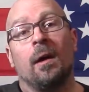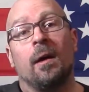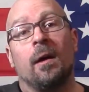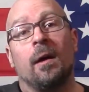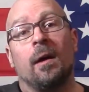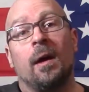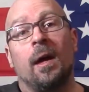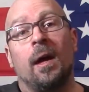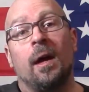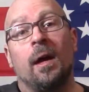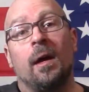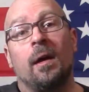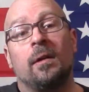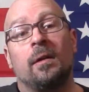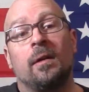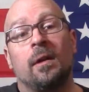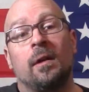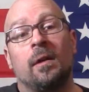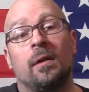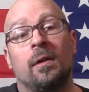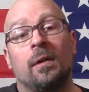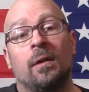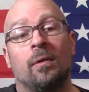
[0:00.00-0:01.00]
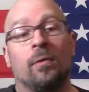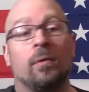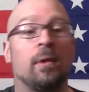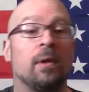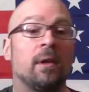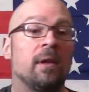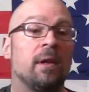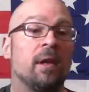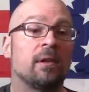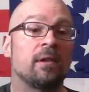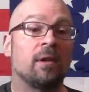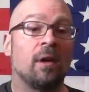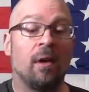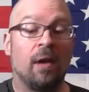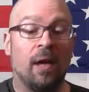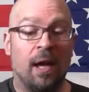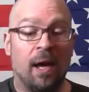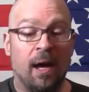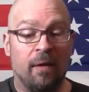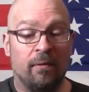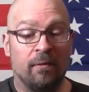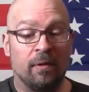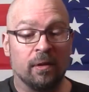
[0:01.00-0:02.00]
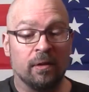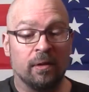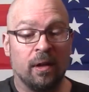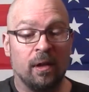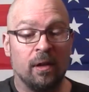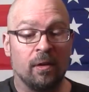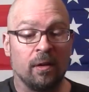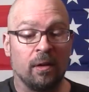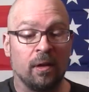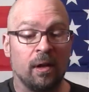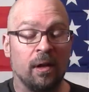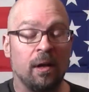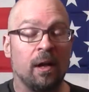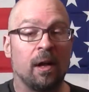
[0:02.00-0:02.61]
And really, that's all I have to say on it.